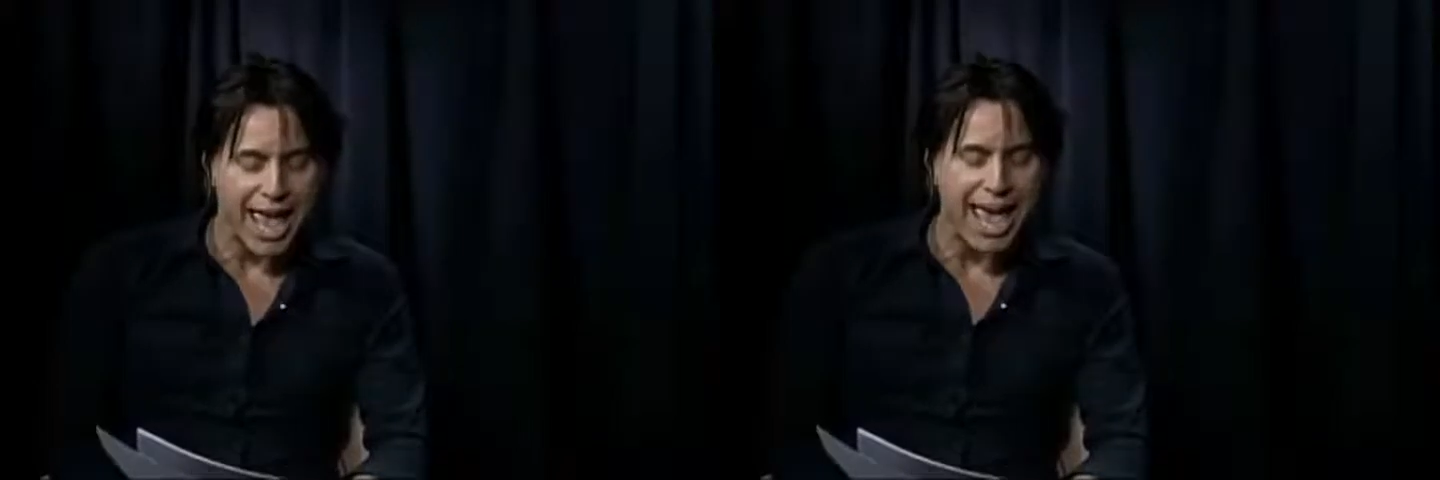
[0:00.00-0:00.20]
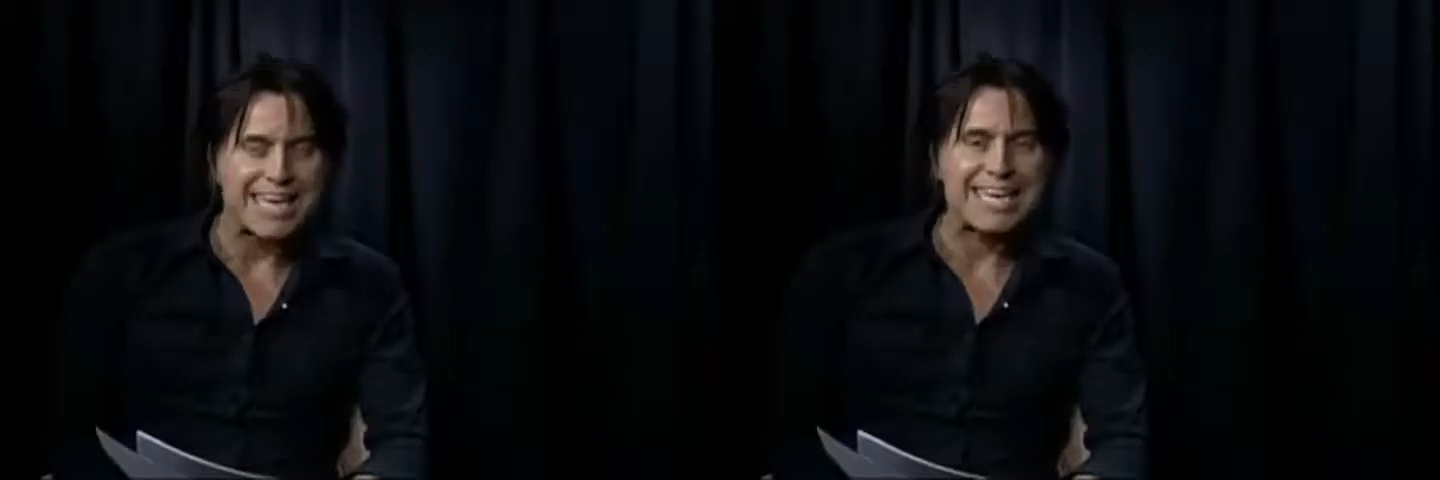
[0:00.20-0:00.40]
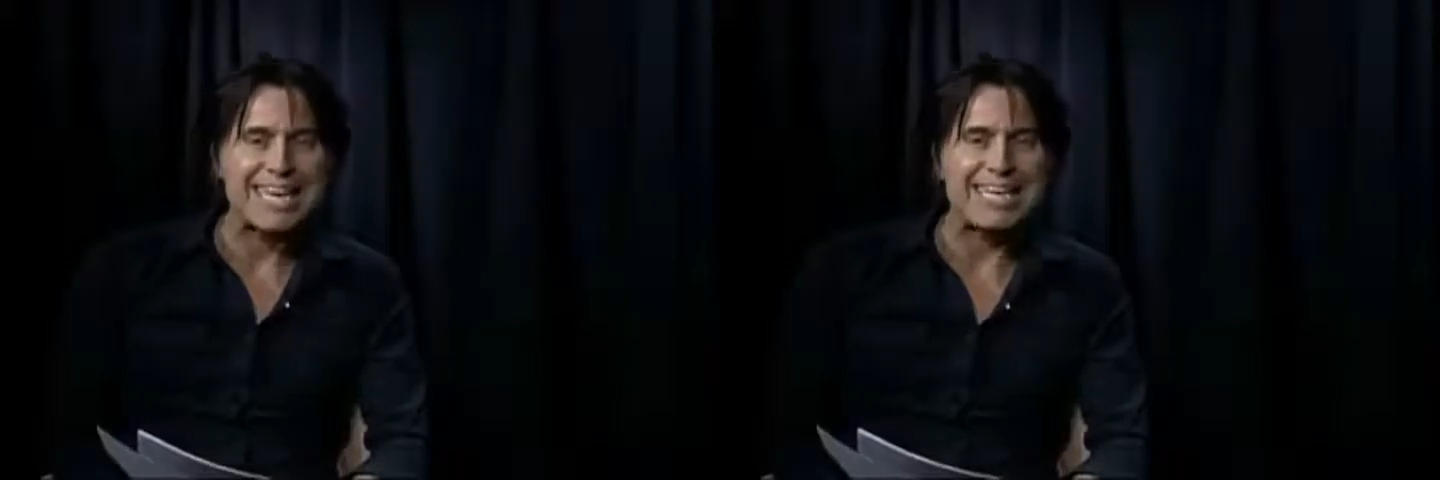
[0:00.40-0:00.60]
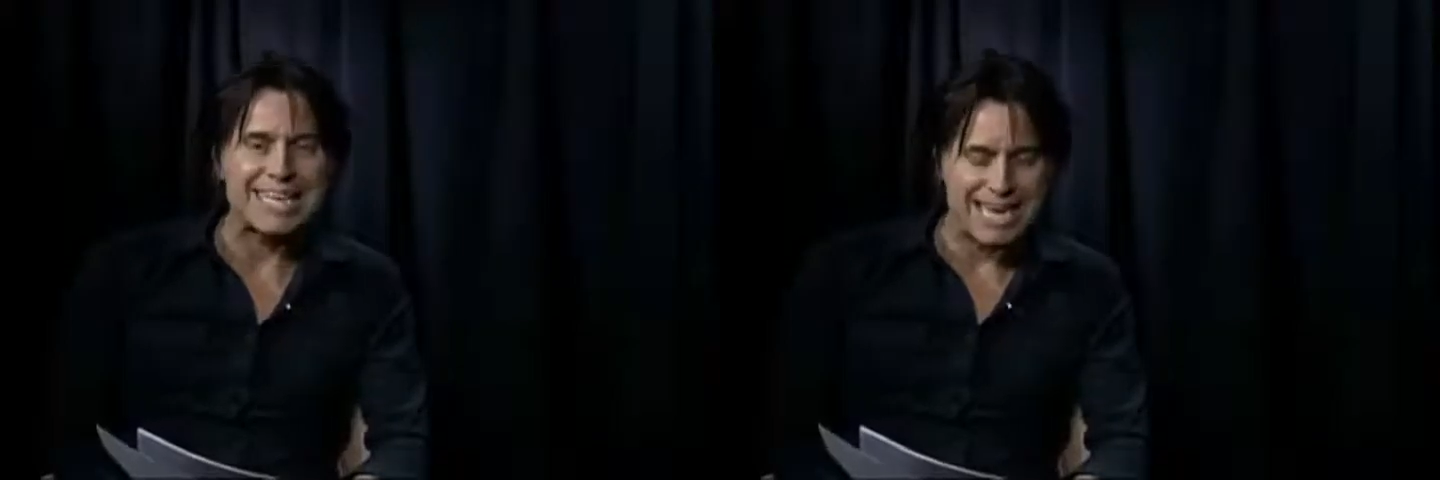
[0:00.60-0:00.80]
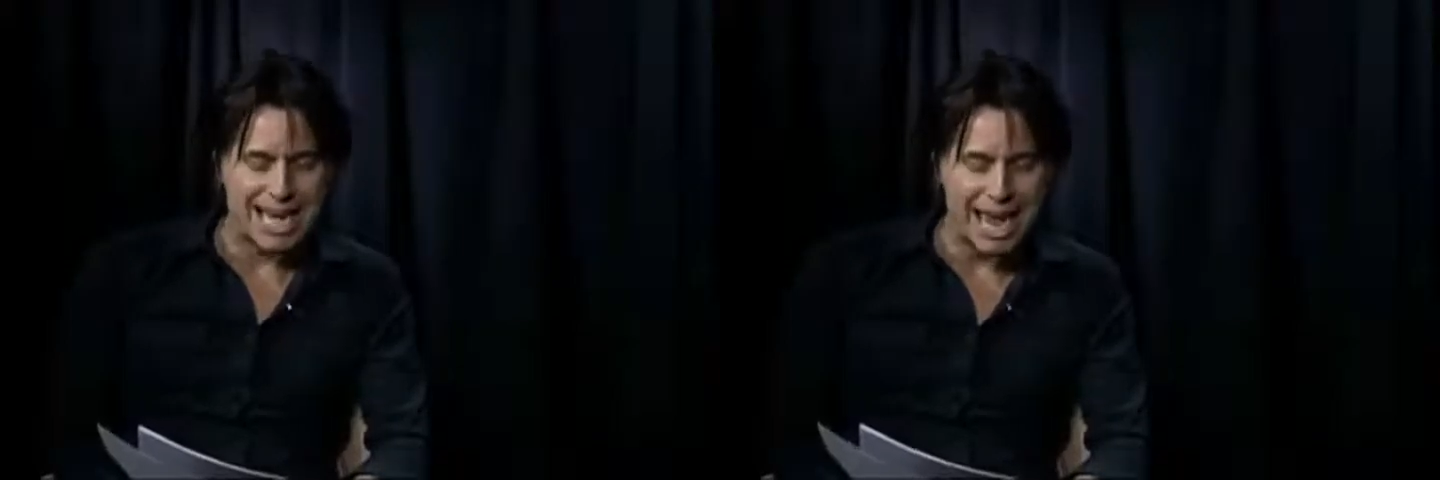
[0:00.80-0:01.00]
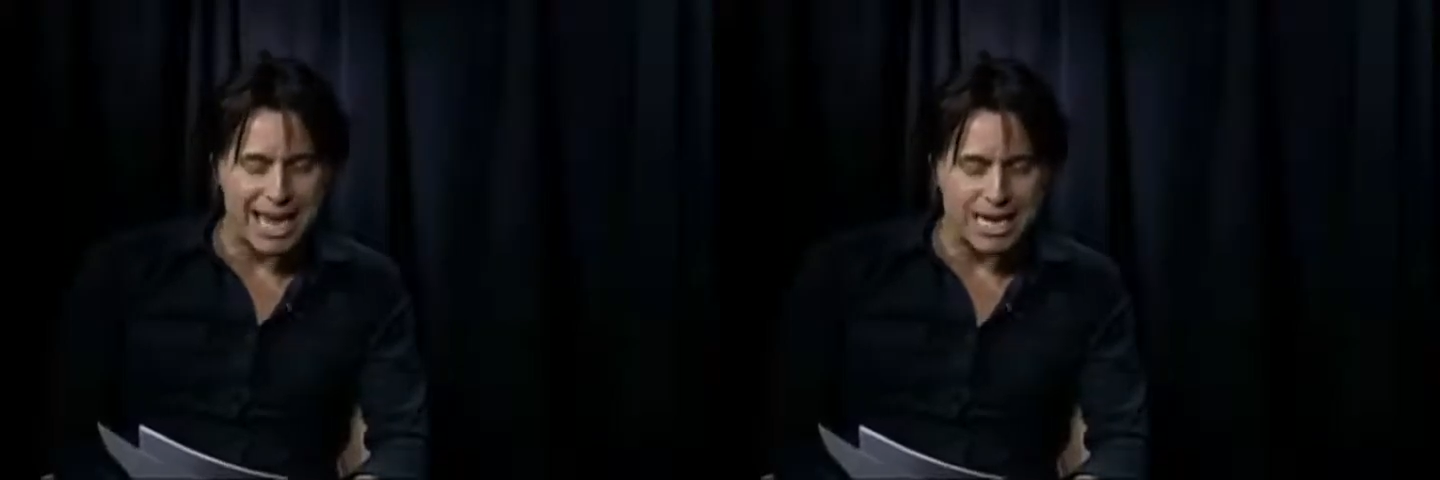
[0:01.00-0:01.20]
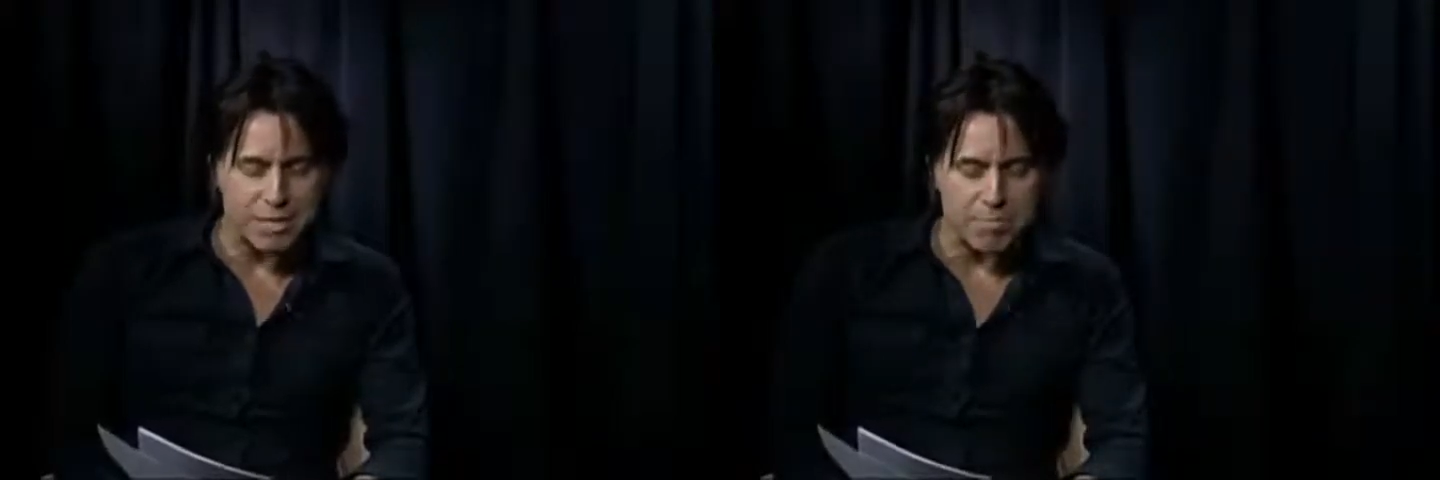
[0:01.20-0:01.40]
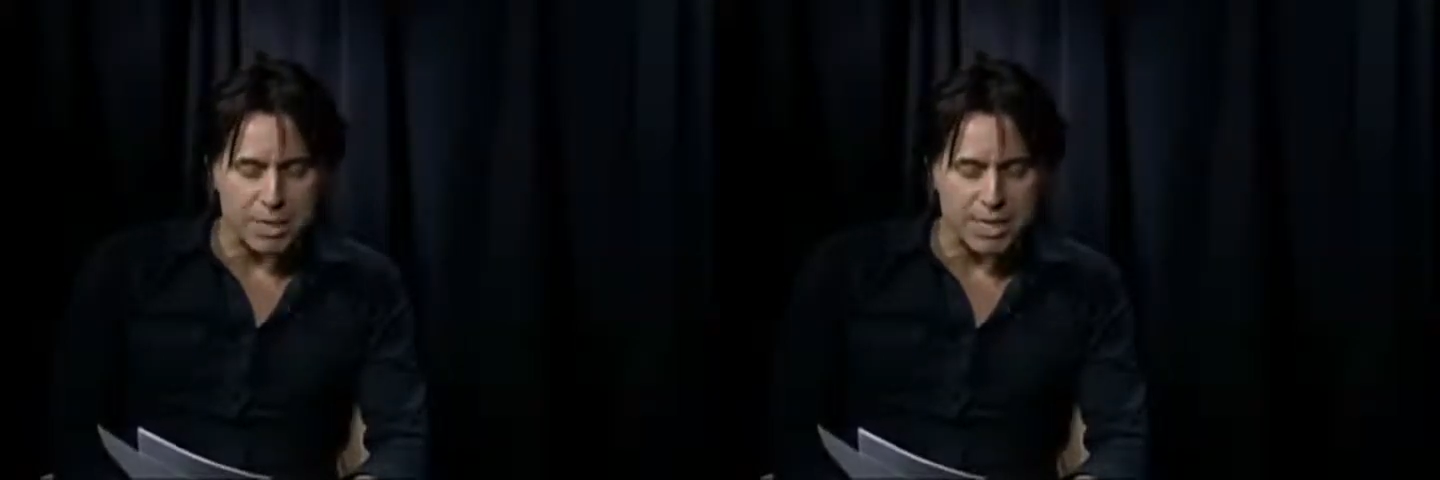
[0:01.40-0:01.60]
and killing
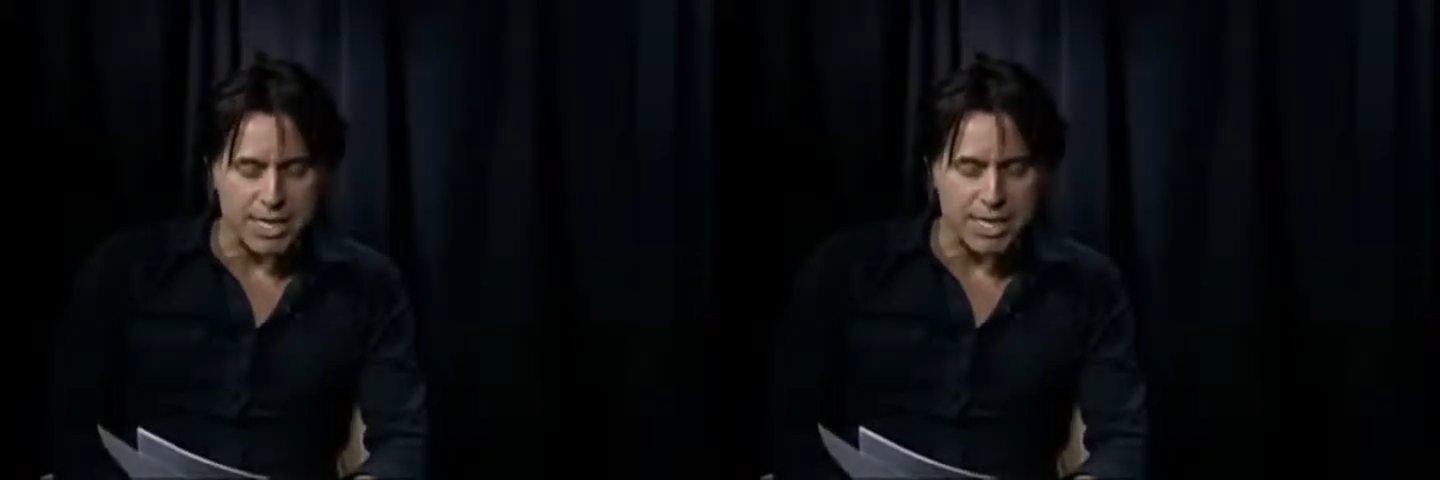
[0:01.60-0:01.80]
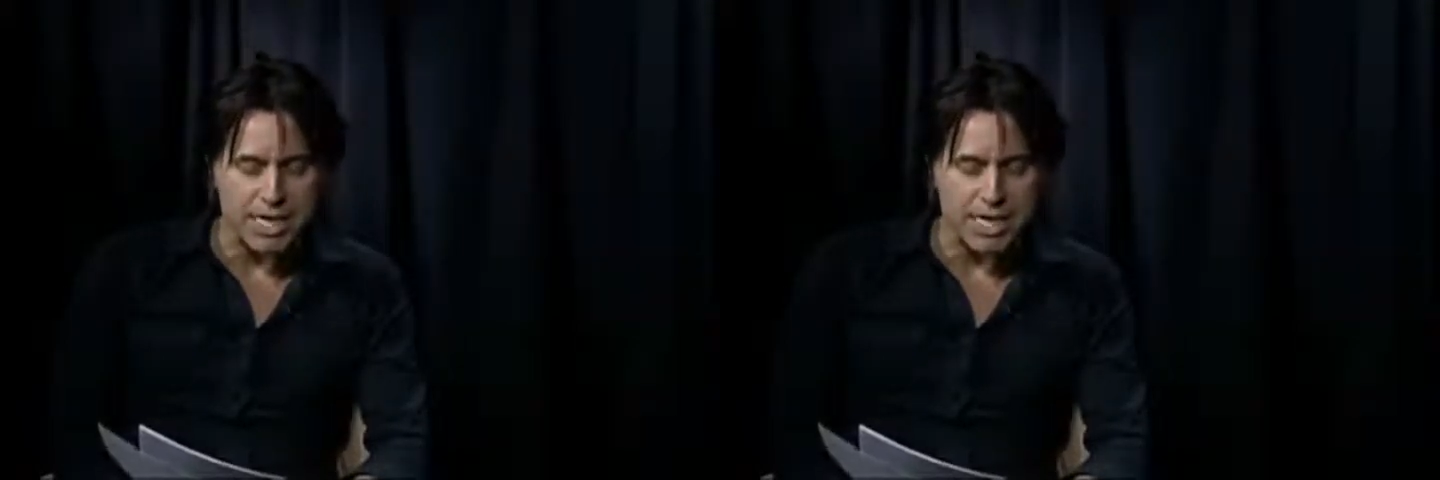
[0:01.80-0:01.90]
8 million